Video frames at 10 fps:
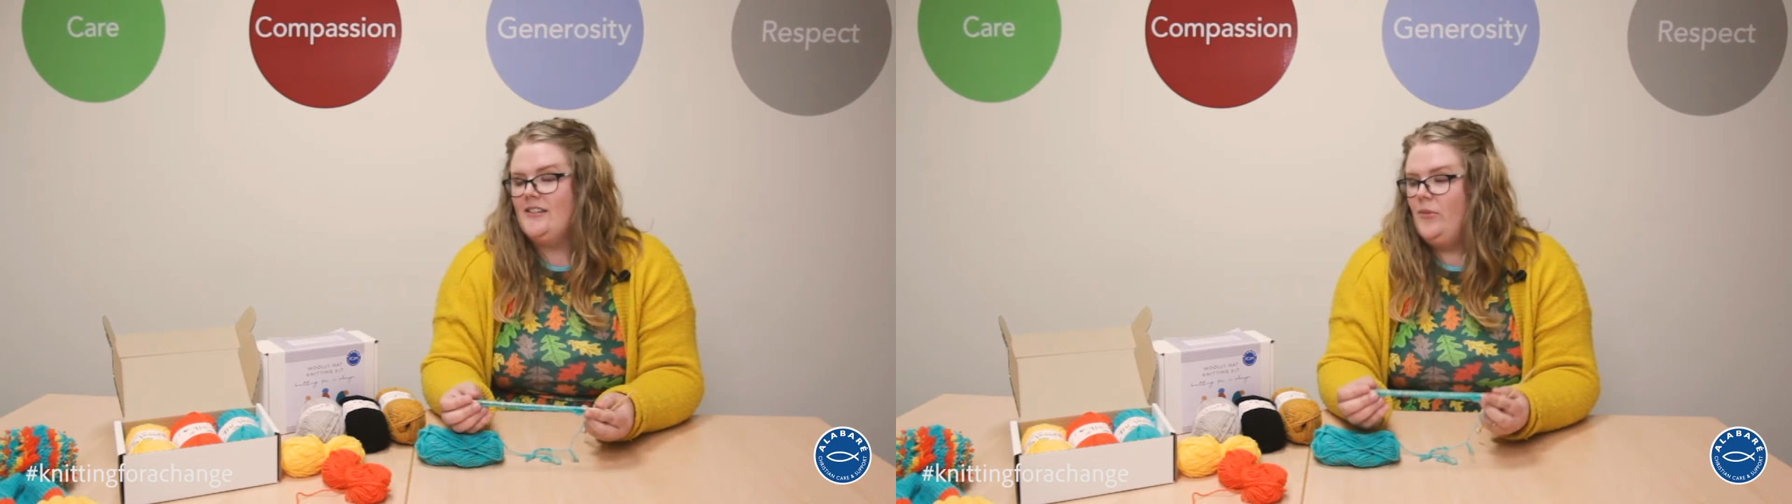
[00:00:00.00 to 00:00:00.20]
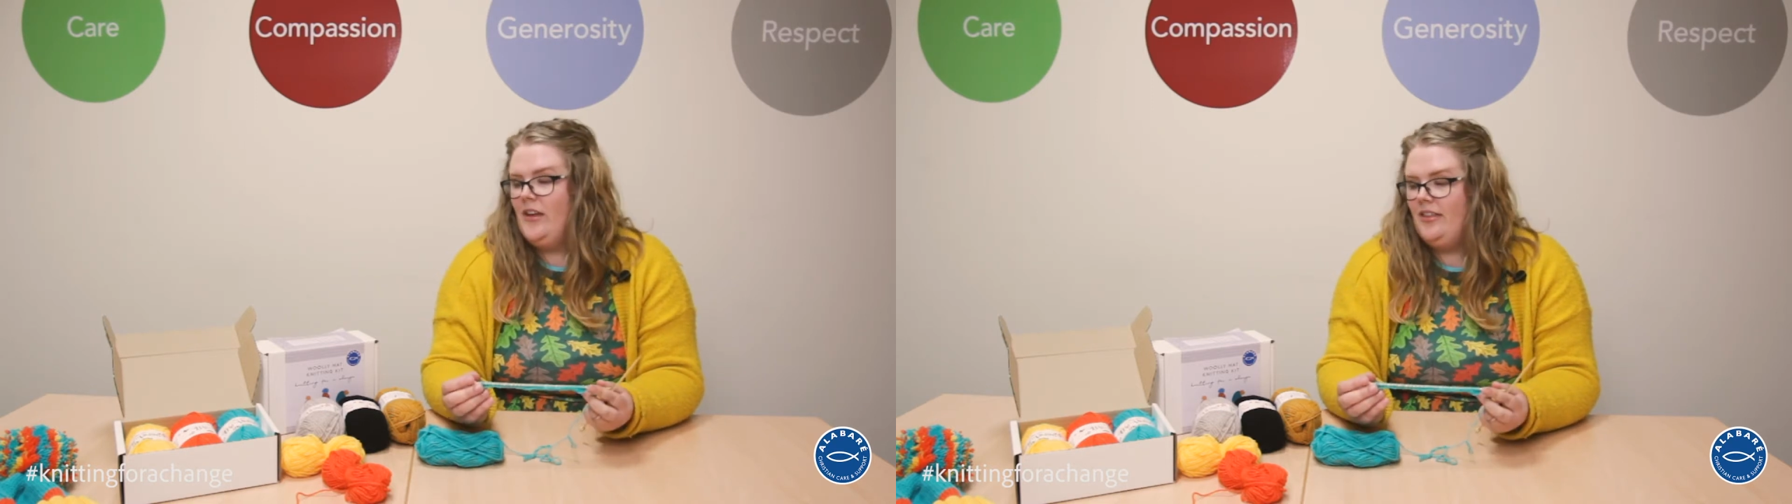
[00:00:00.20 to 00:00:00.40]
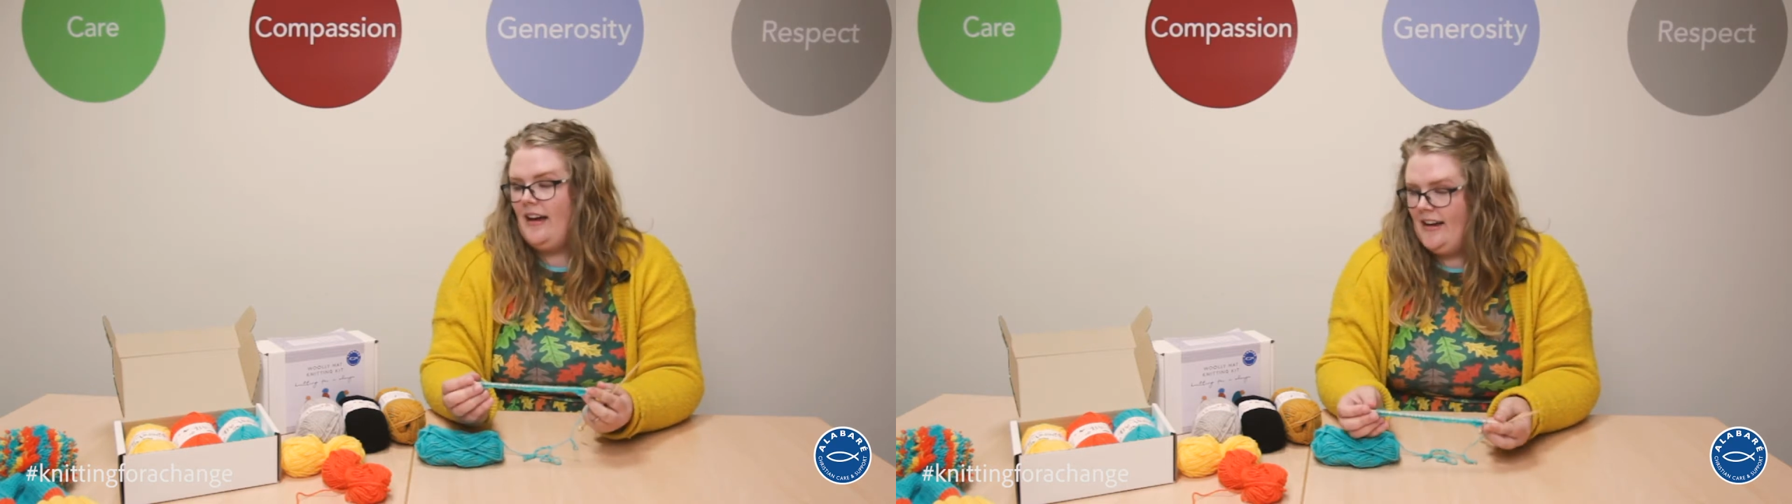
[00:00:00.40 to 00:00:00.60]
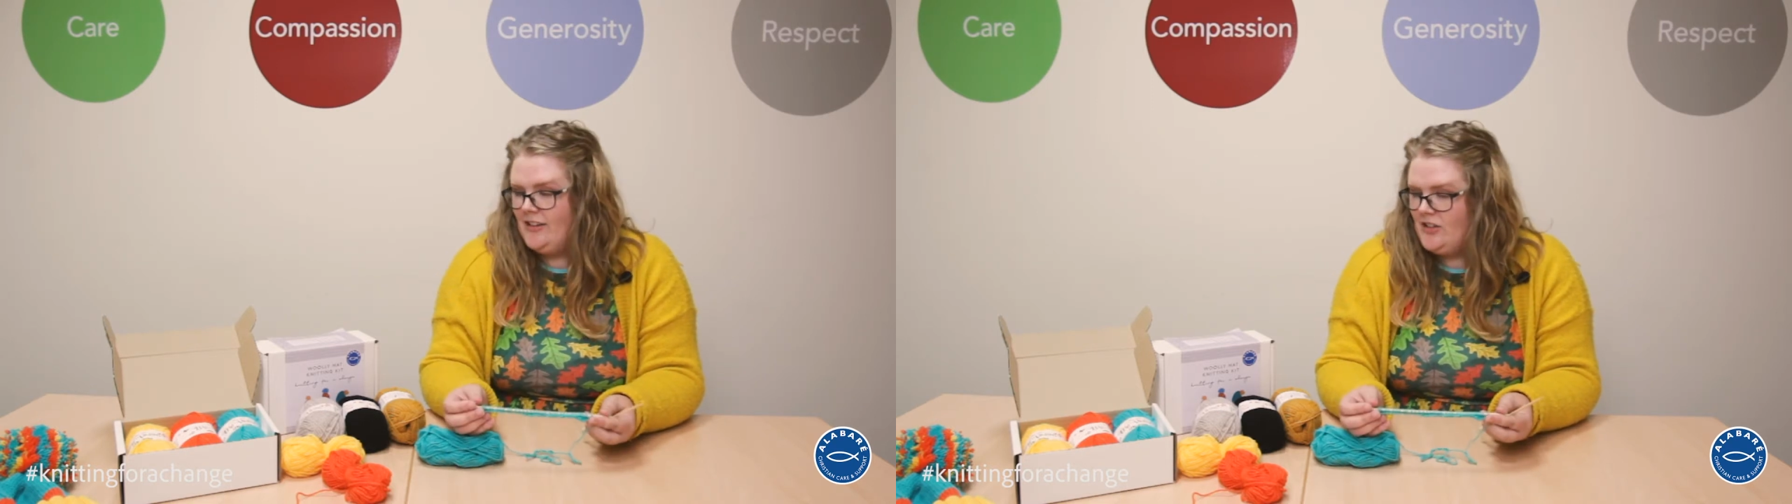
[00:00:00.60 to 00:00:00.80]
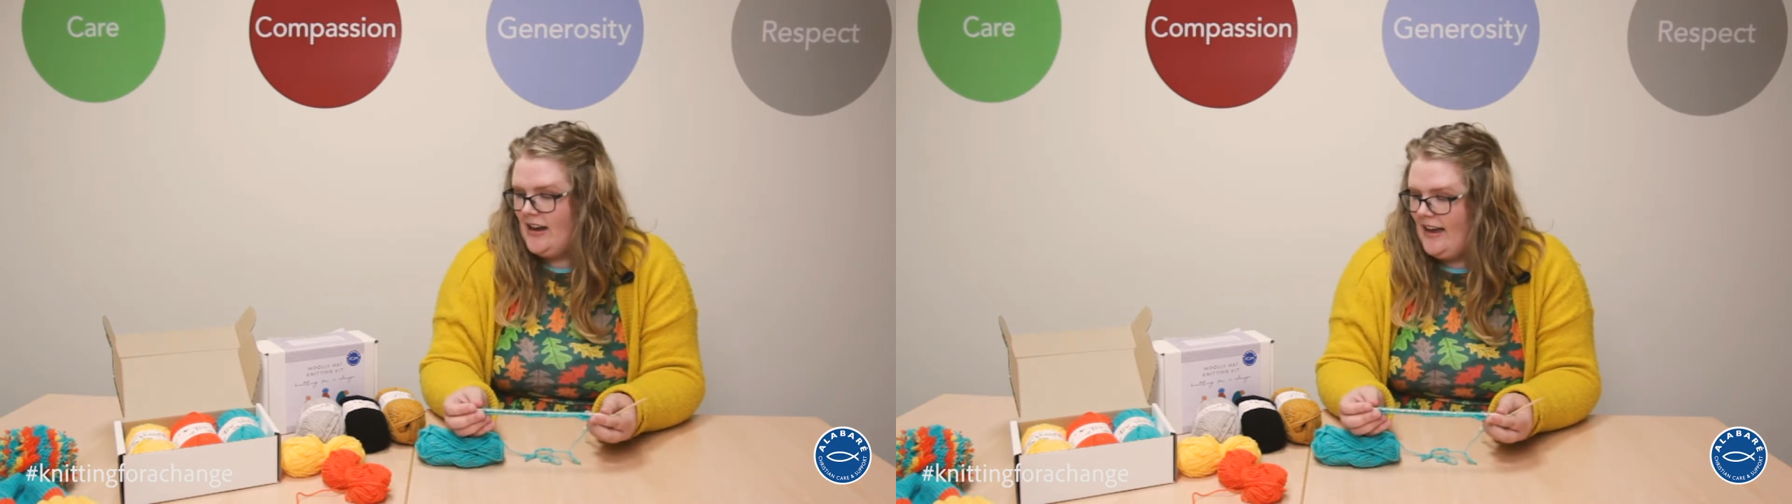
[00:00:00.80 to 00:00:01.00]
with the
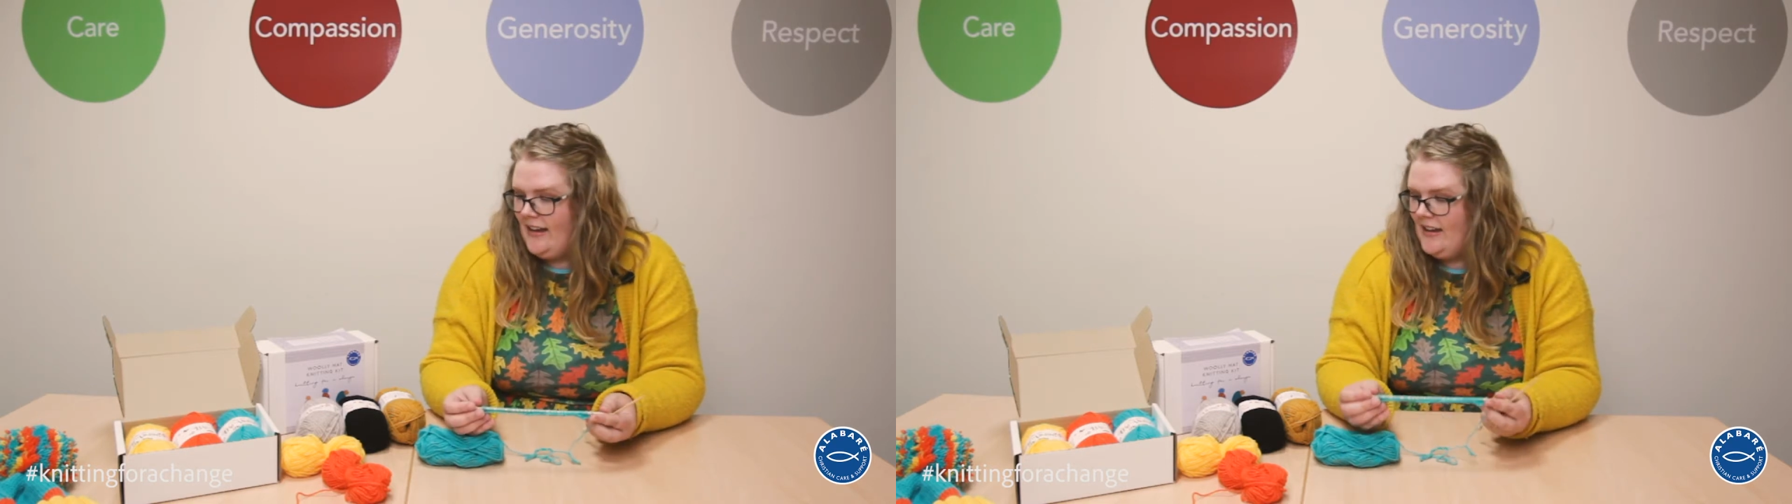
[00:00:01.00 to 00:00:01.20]
hashtag